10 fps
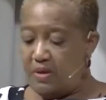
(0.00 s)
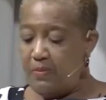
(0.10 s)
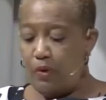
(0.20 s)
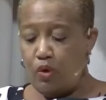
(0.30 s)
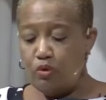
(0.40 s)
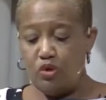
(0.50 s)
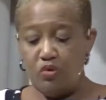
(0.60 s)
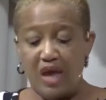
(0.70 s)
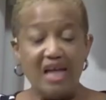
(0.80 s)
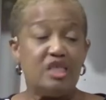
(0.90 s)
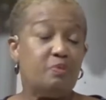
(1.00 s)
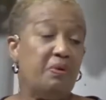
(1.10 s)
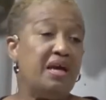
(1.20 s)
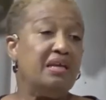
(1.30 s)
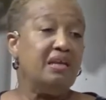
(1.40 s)
People who do not
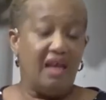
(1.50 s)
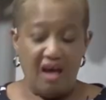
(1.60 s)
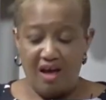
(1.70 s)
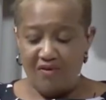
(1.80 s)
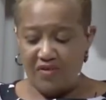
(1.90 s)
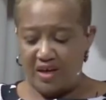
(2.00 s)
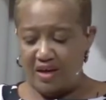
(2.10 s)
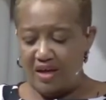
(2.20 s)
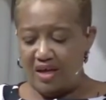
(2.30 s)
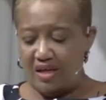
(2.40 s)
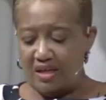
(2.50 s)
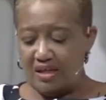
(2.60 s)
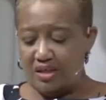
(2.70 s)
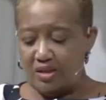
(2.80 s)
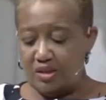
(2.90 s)
spread love,
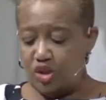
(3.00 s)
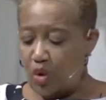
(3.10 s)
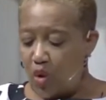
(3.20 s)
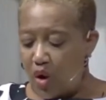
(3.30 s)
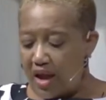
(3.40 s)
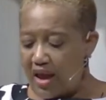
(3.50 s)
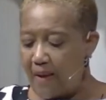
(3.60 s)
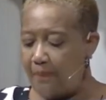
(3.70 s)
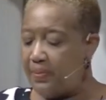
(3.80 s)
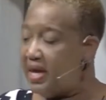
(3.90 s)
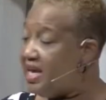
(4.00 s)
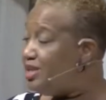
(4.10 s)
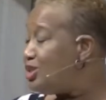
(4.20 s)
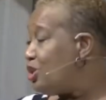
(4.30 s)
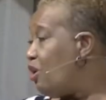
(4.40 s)
joy,
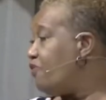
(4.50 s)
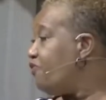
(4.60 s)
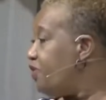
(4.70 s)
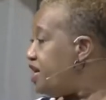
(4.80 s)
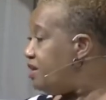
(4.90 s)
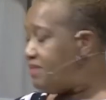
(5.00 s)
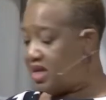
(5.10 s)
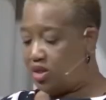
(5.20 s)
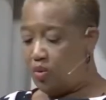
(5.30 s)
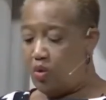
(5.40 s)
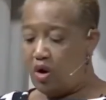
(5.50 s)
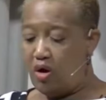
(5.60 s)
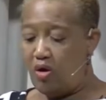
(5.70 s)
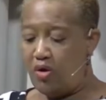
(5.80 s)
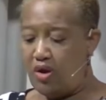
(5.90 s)
peace, or freedom in the
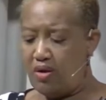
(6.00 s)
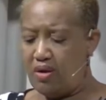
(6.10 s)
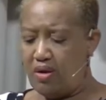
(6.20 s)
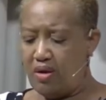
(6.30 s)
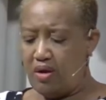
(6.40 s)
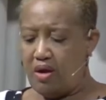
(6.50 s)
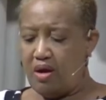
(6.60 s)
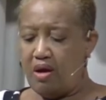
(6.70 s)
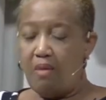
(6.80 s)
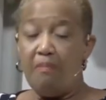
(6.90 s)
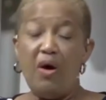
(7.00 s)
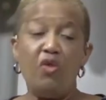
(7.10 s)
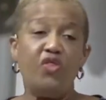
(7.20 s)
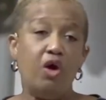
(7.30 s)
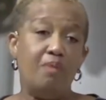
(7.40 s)
world,
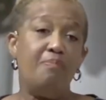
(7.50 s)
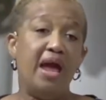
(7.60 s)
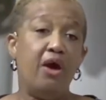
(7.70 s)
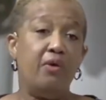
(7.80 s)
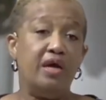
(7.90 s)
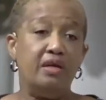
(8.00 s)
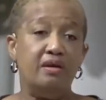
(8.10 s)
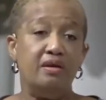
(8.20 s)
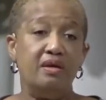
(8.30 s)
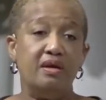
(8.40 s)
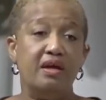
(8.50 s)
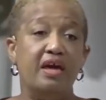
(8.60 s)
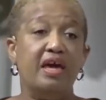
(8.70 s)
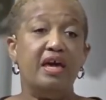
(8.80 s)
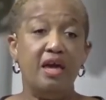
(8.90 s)
both are barren,
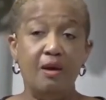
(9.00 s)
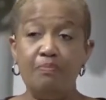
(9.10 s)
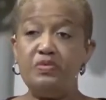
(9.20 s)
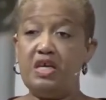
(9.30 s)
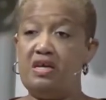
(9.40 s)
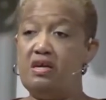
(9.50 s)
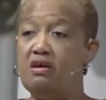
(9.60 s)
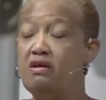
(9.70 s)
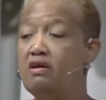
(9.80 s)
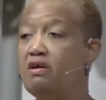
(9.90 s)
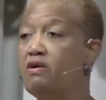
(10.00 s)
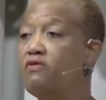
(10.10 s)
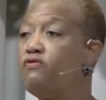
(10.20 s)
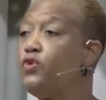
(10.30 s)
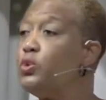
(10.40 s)
empty,
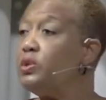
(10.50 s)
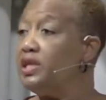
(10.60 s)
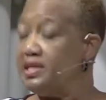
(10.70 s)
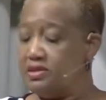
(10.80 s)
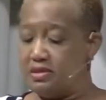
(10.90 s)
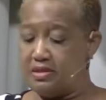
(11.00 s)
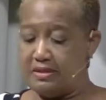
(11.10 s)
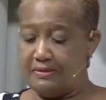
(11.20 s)
fruitless.